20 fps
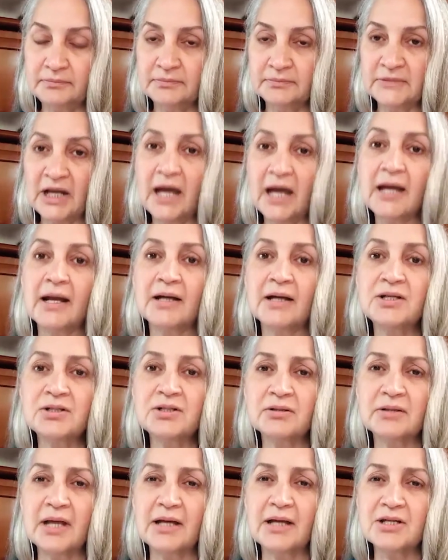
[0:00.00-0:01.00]
And I
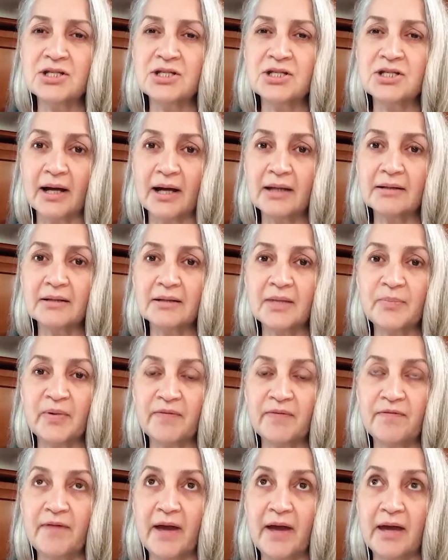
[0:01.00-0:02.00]
took that giant leap of
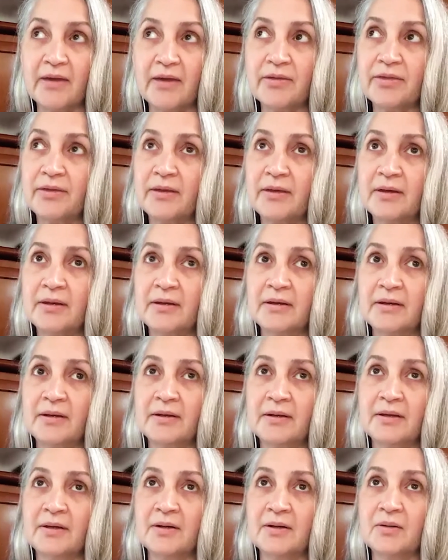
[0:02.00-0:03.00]
faith
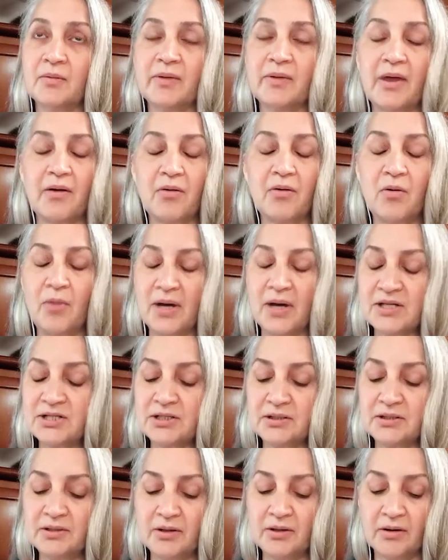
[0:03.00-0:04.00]
without
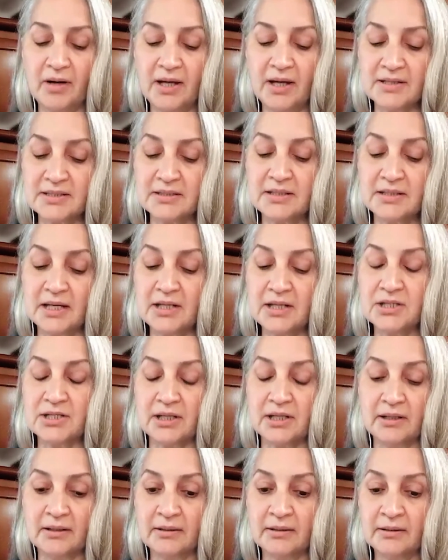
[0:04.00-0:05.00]
question or
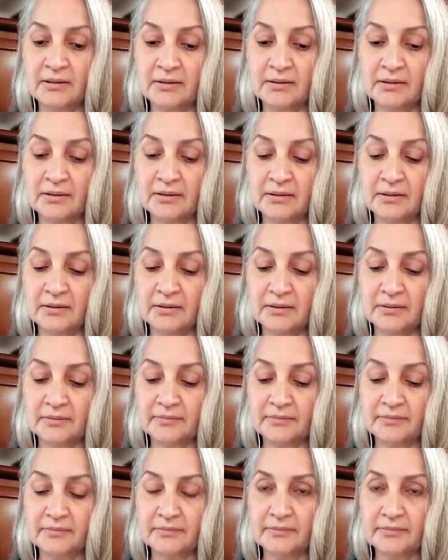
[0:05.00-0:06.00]
hesitation
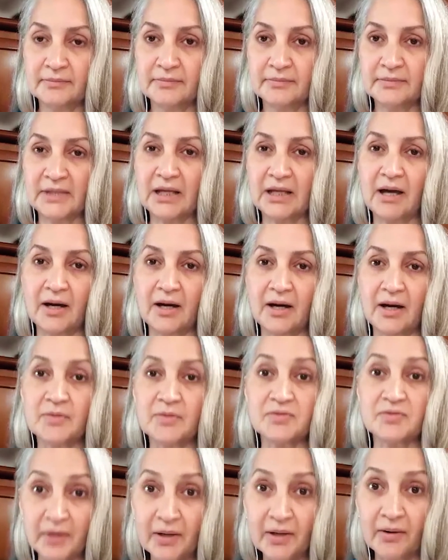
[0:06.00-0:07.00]
that God
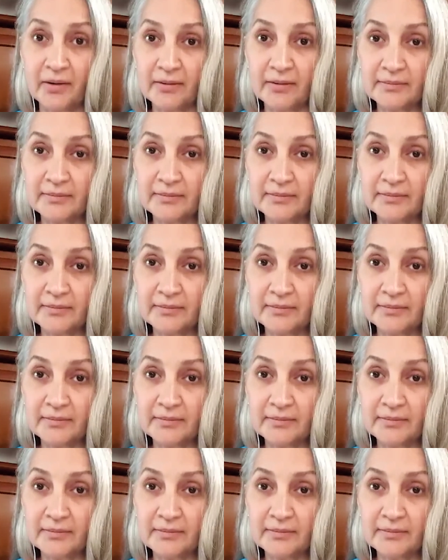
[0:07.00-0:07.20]
was real.